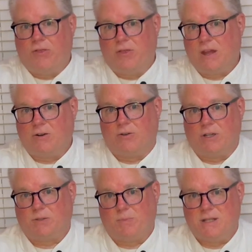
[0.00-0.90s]
thin
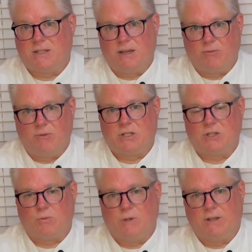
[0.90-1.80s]
crust pizza, which
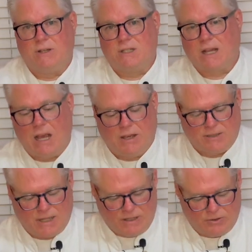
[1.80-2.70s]
is one of the
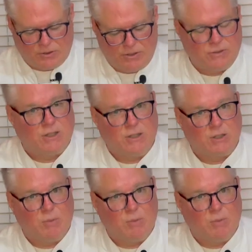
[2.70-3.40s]
styles they introduce in this